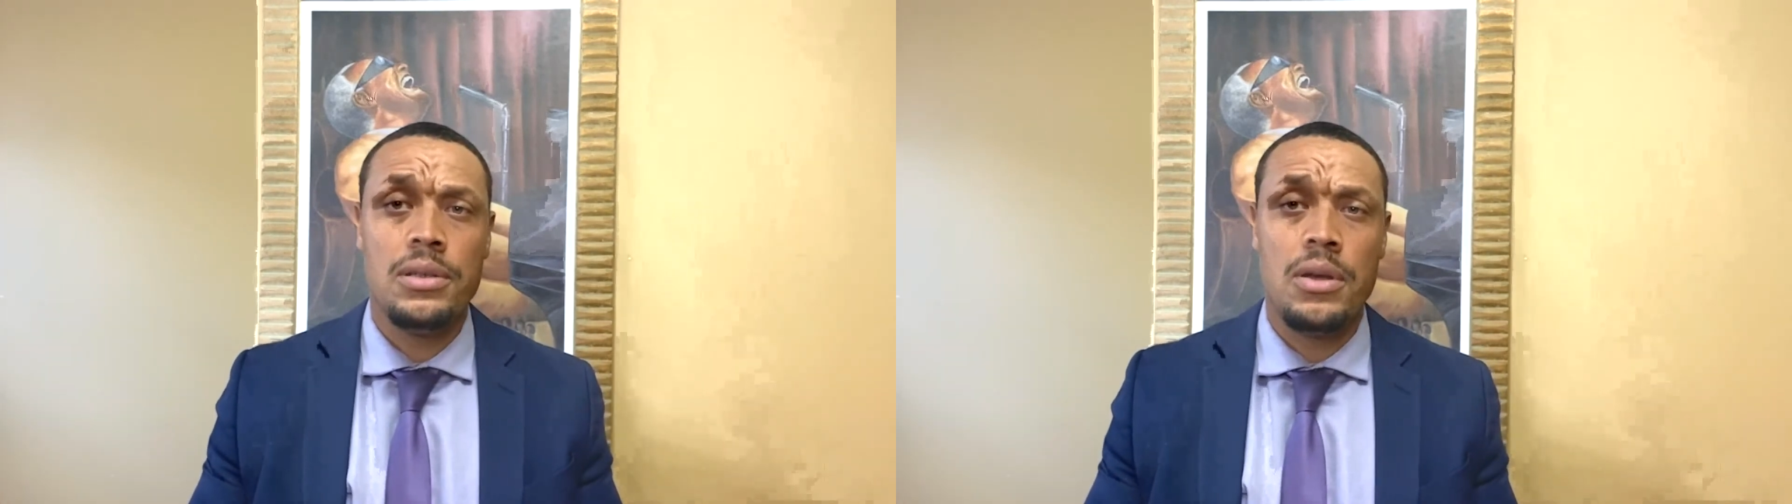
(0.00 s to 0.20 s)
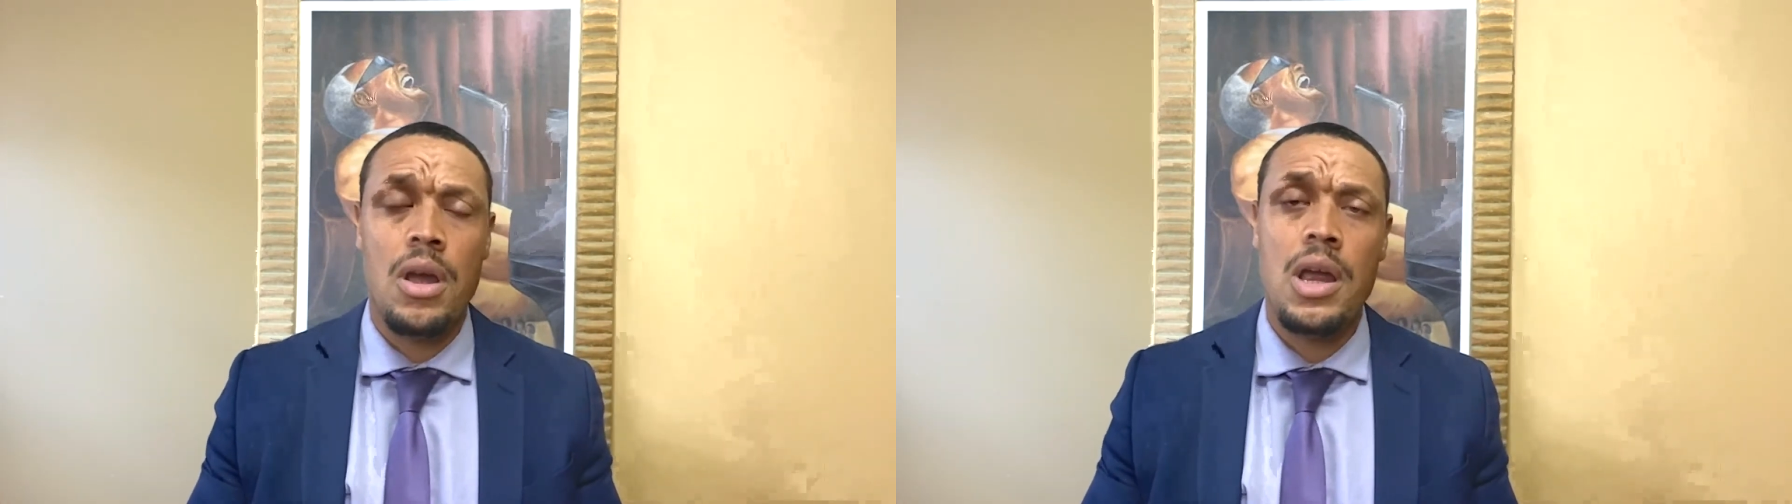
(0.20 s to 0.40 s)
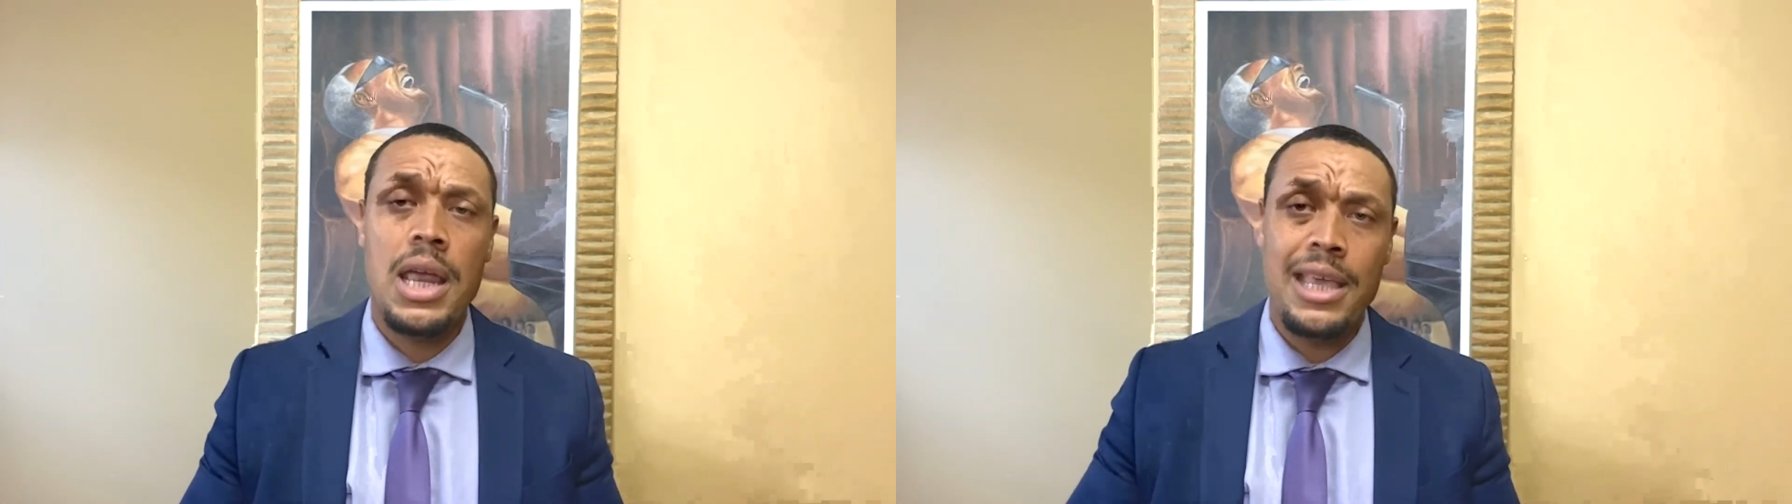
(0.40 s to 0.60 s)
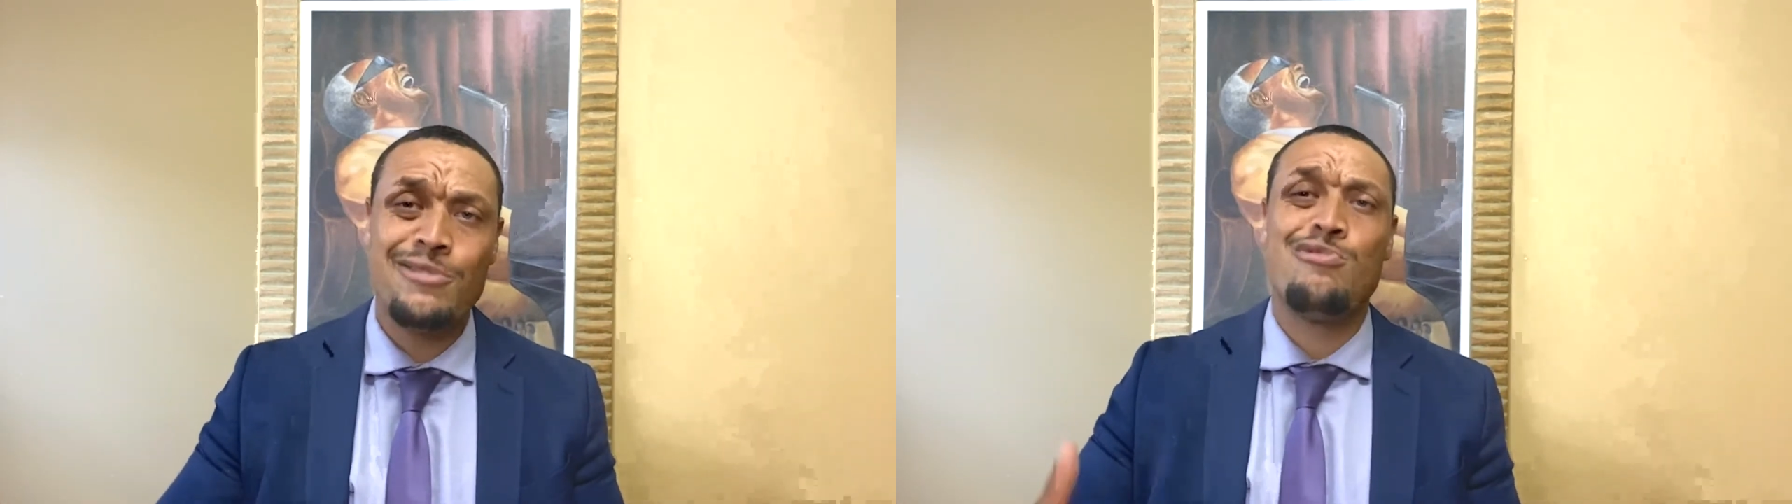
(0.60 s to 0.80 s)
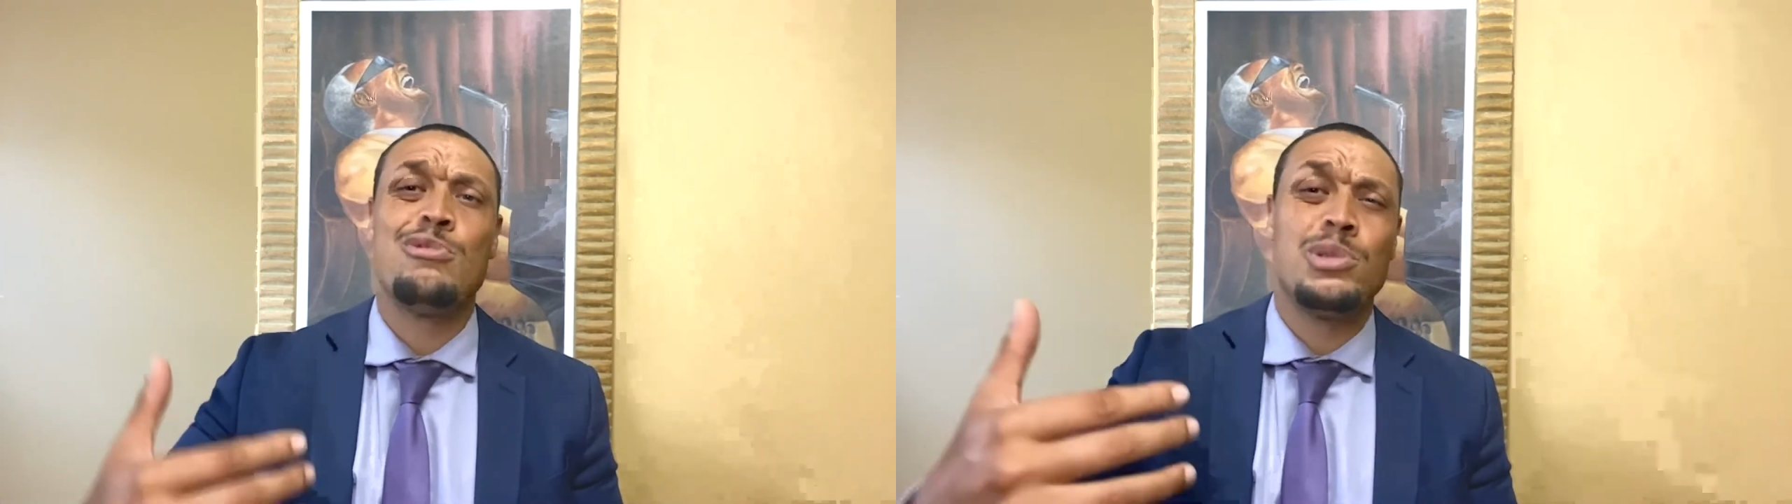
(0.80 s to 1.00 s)
All right, and
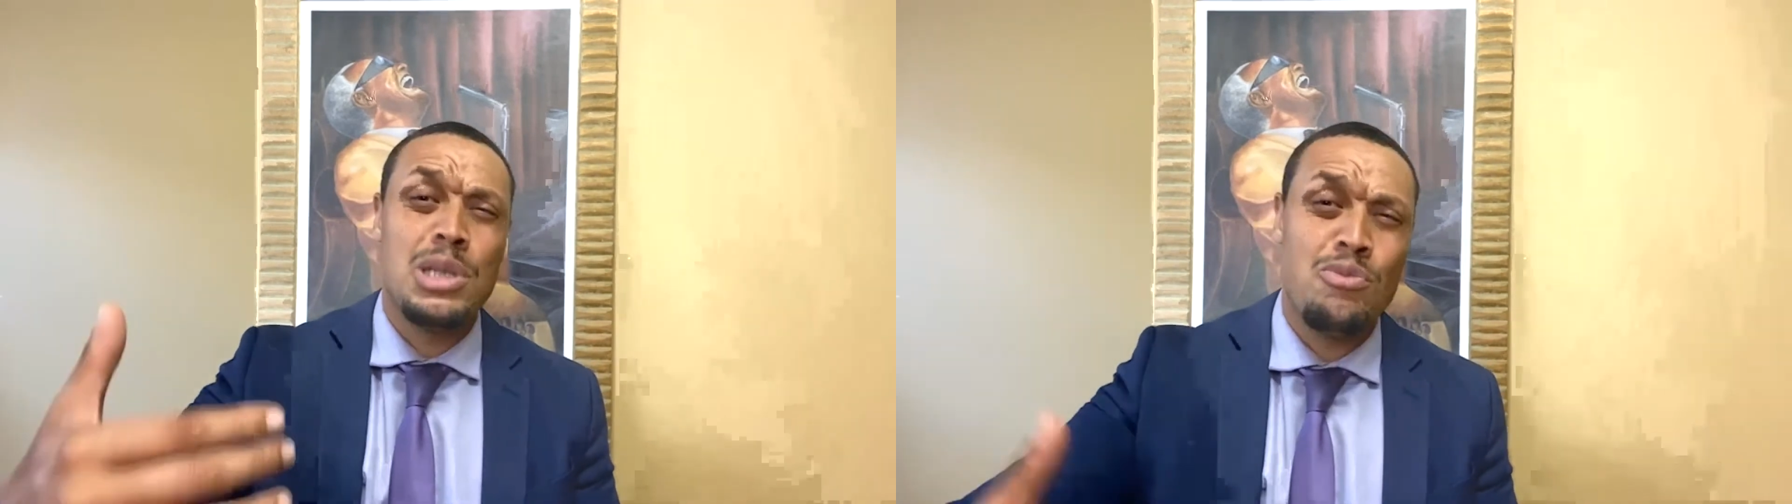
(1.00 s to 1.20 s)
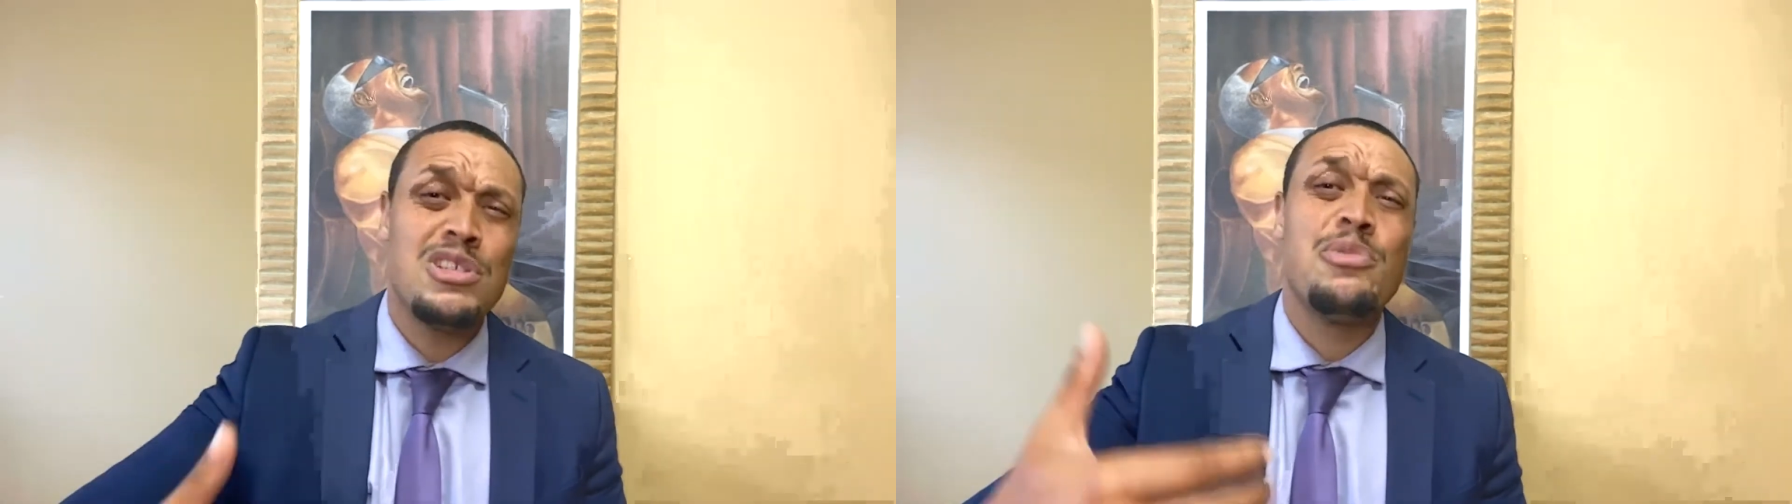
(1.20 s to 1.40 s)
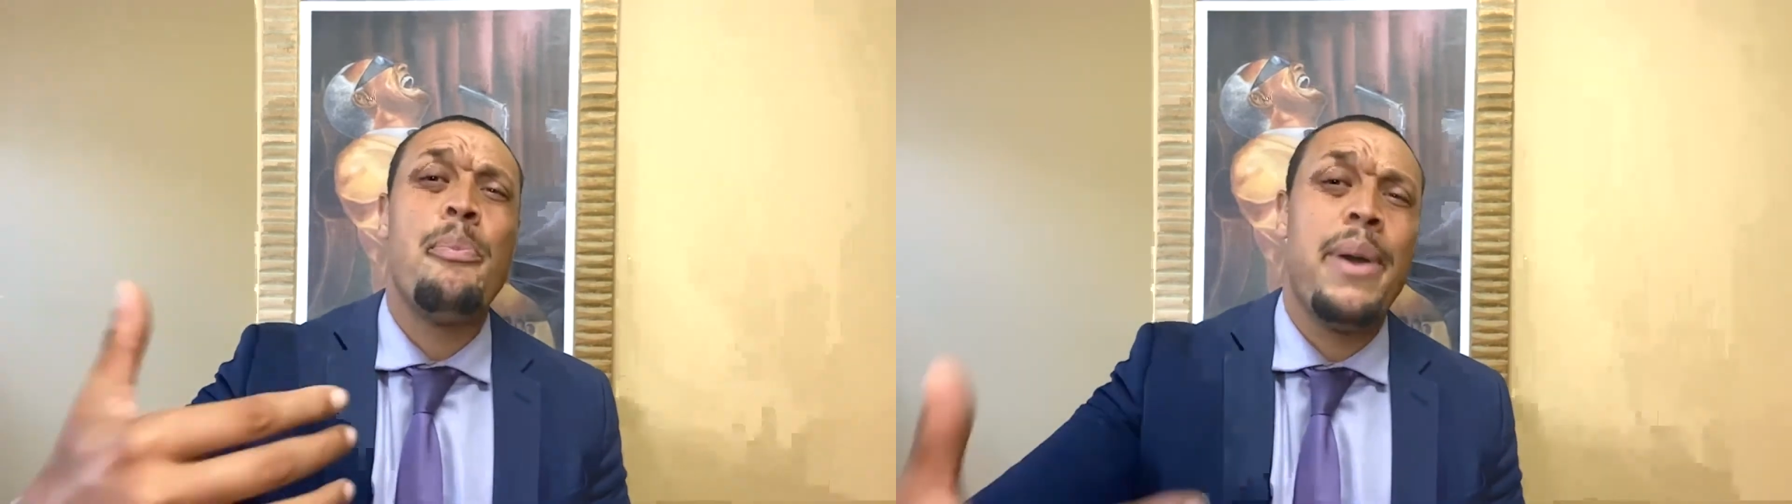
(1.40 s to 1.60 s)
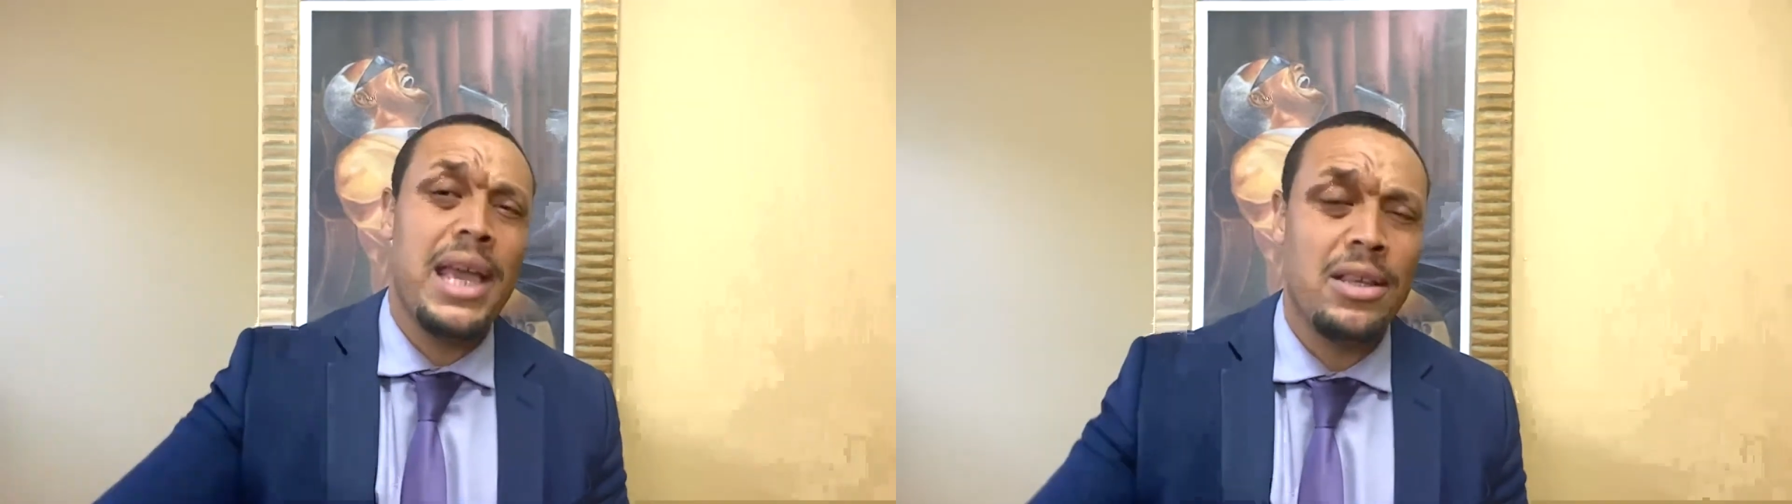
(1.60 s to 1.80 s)
some, some respect.